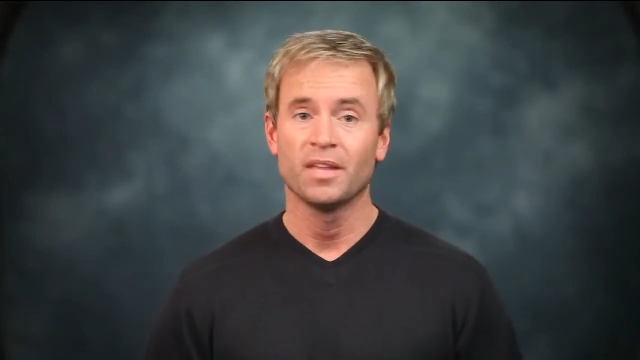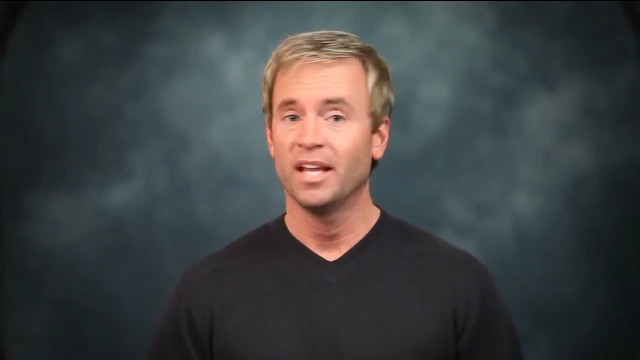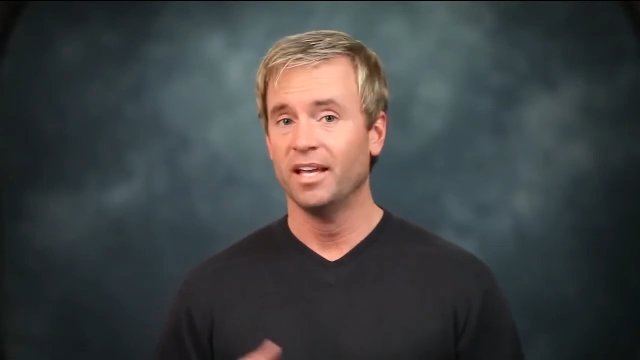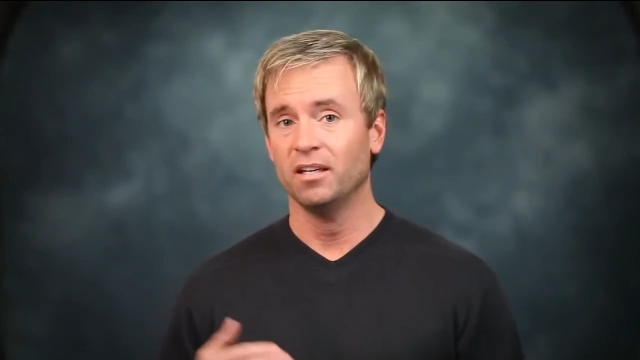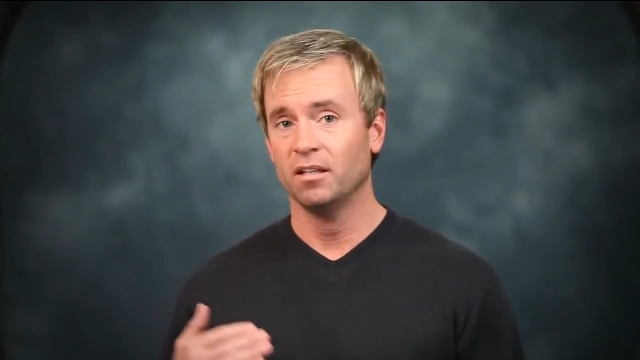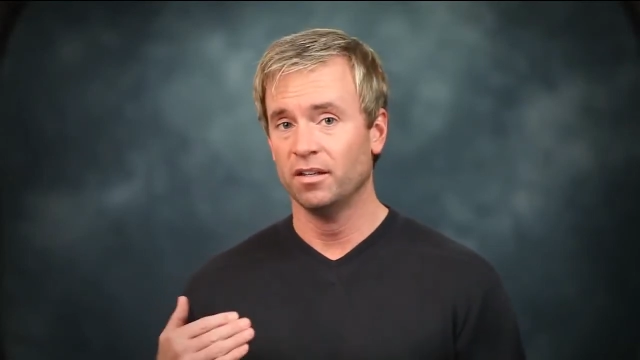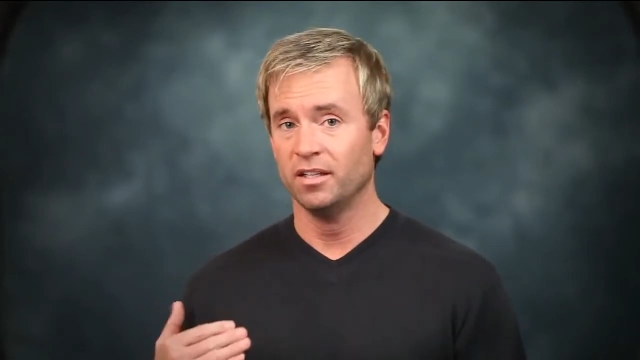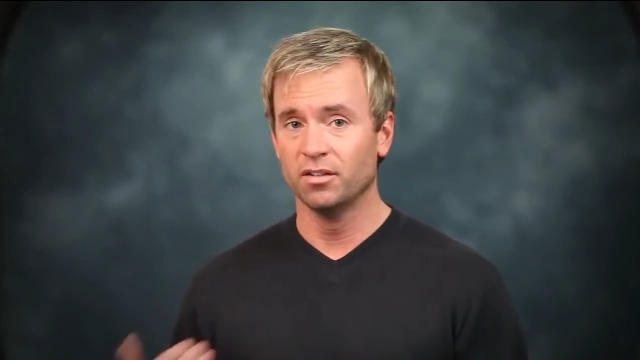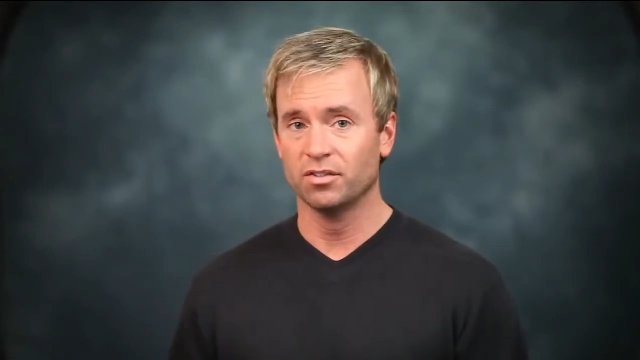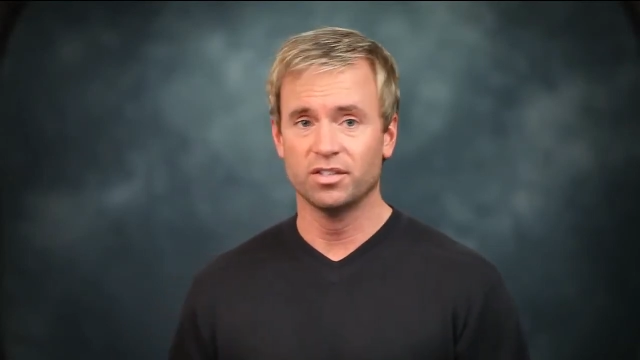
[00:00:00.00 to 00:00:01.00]
And on the
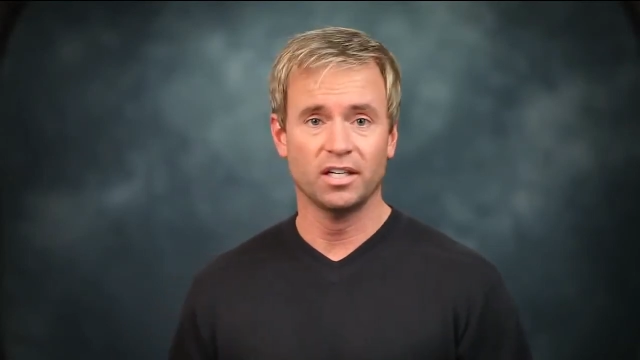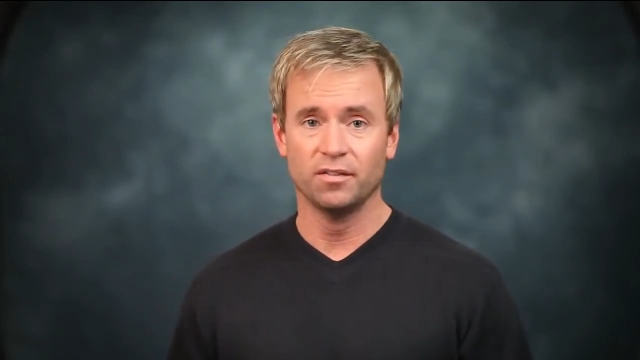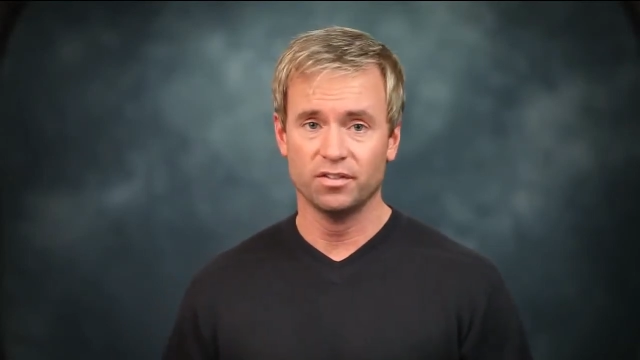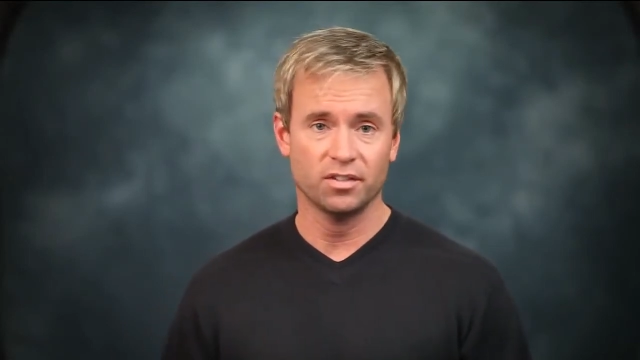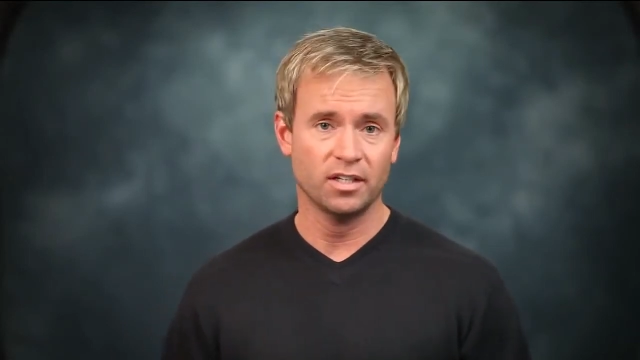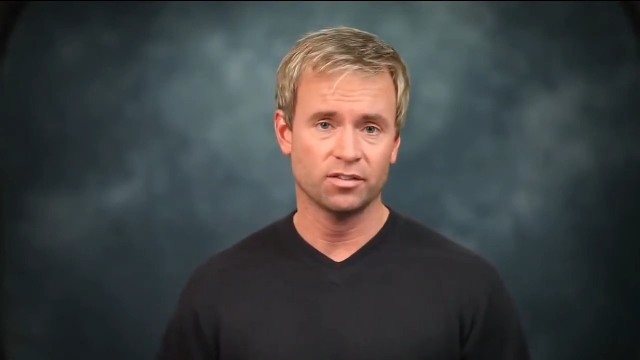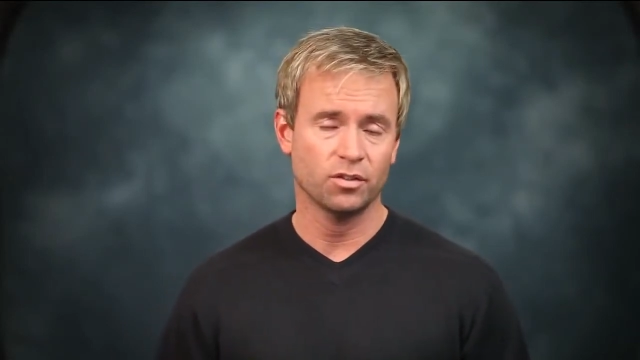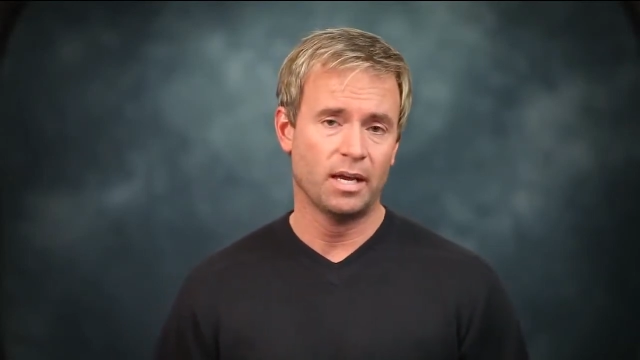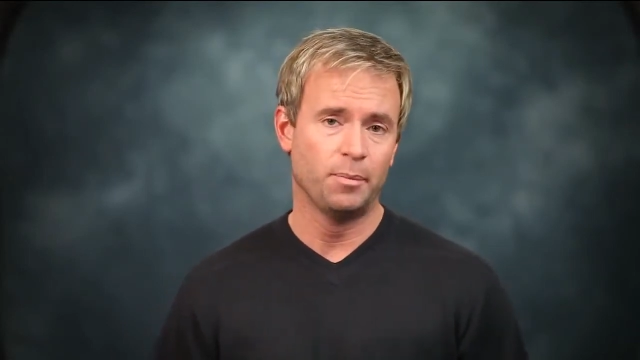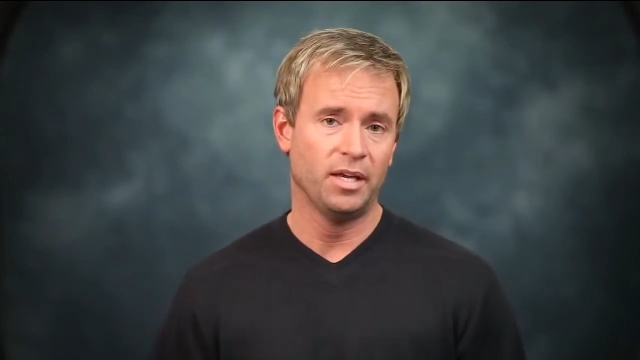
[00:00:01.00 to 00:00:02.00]
other side, if it's a not so
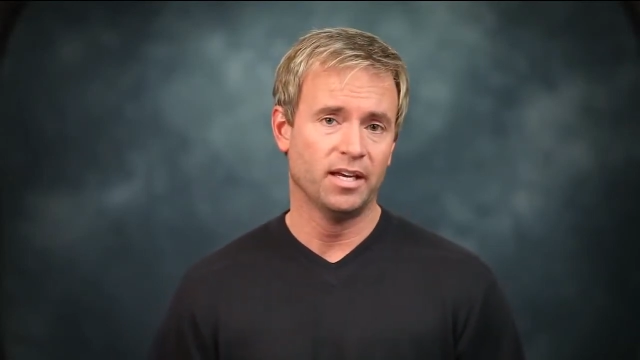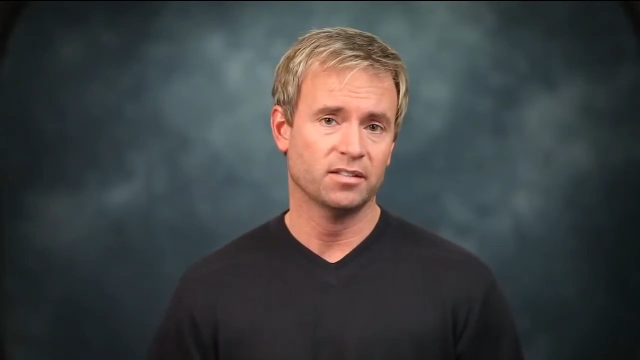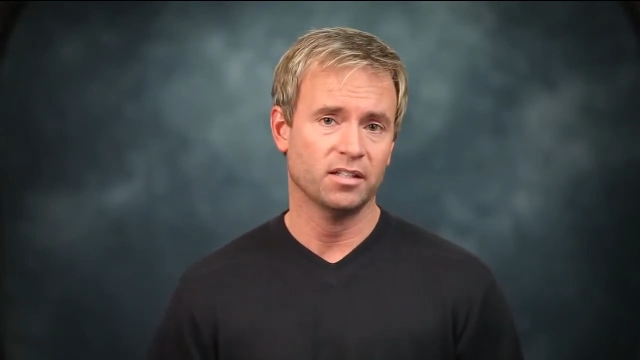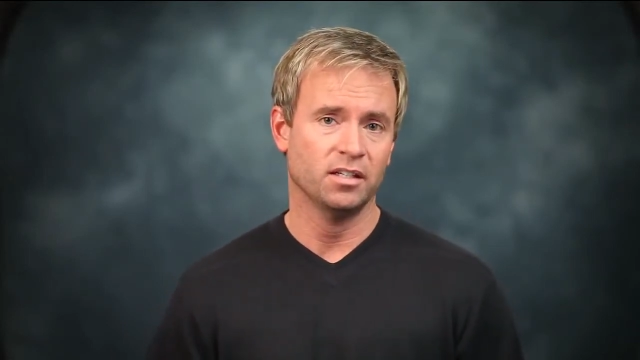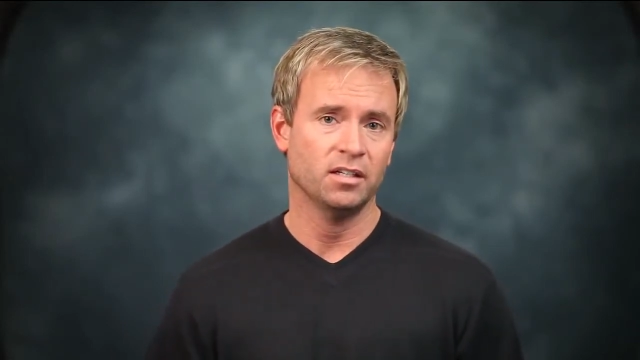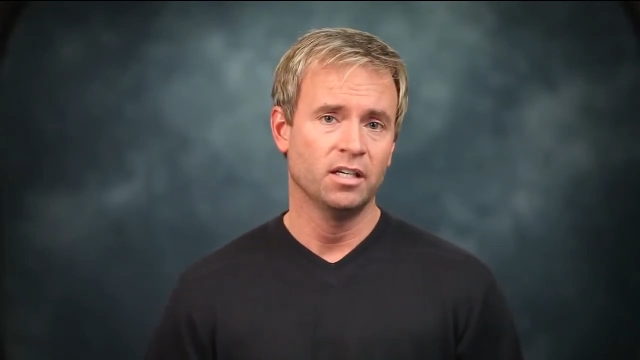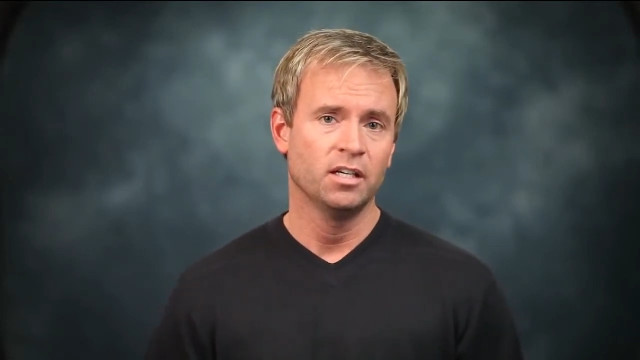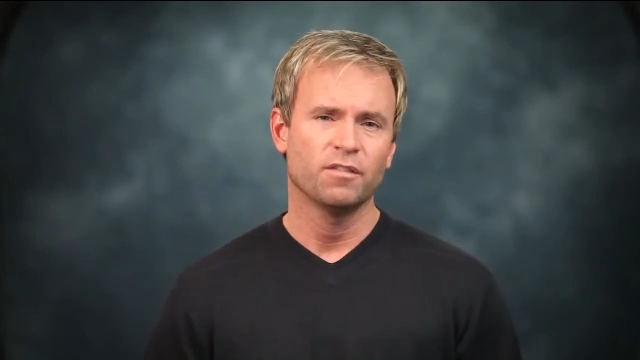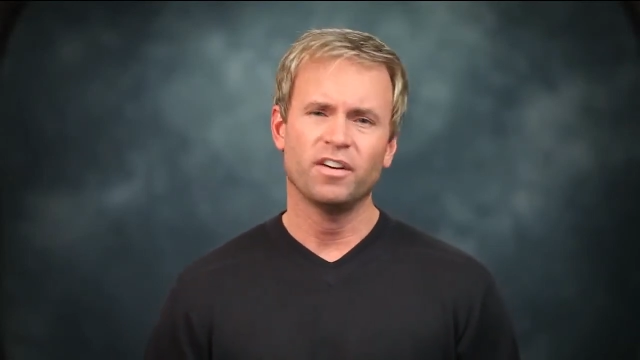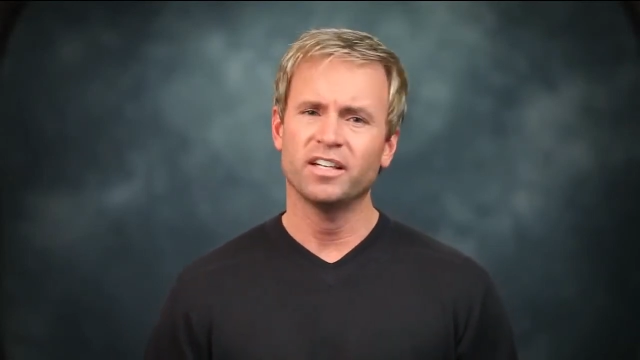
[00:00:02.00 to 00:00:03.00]
happy accident,
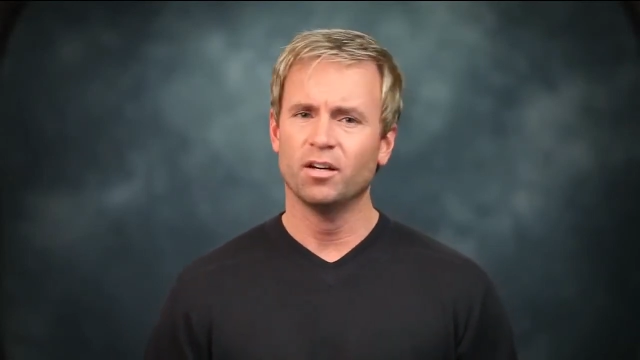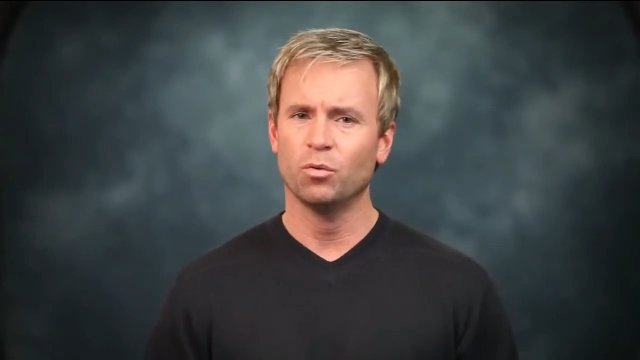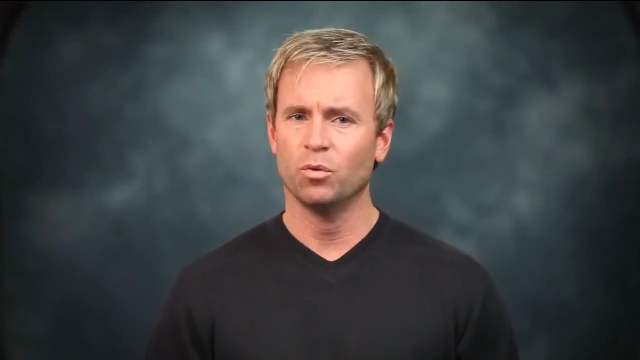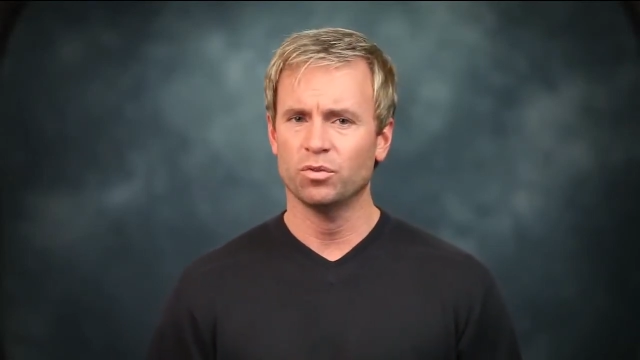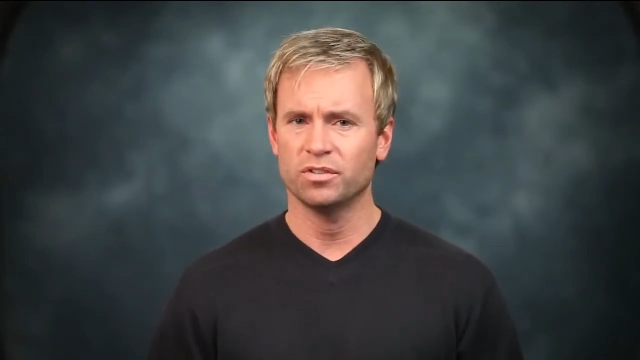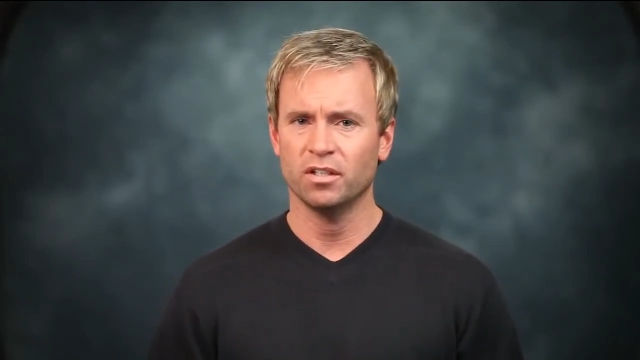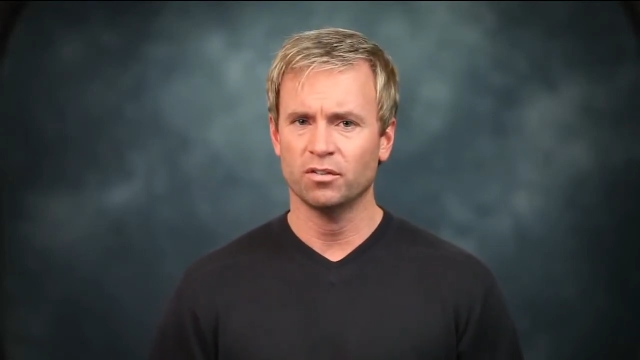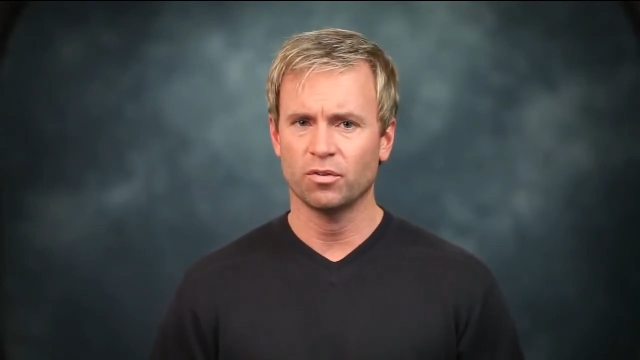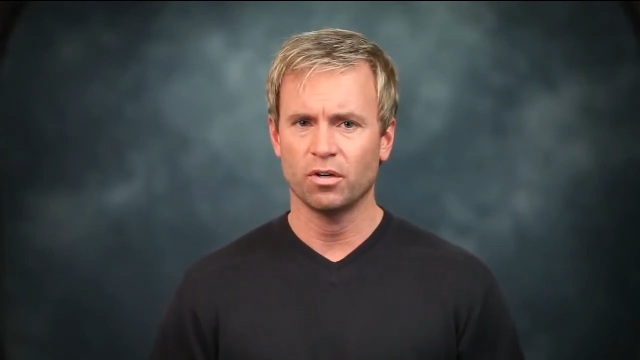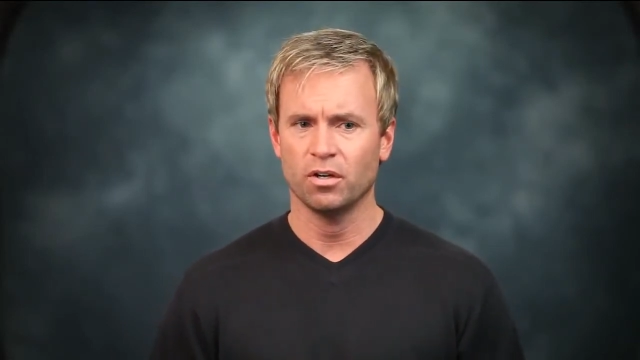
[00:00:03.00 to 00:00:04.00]
find out what was done
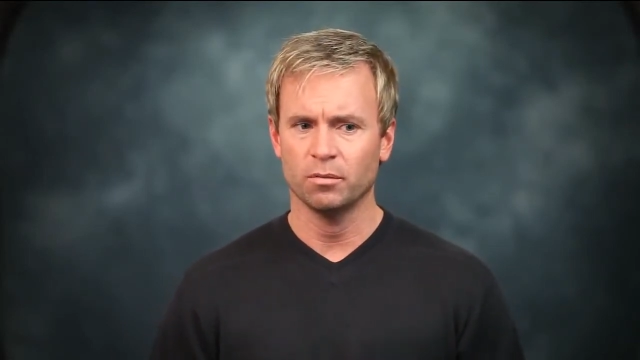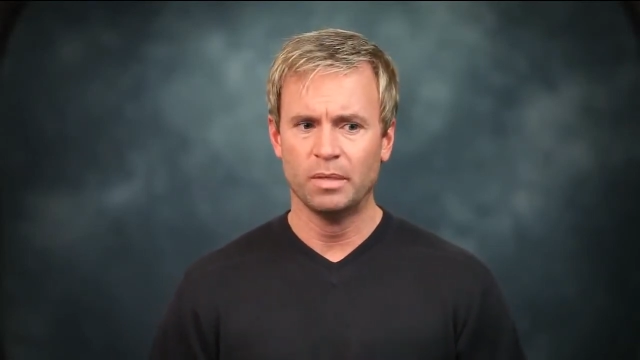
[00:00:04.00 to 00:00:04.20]
wrong.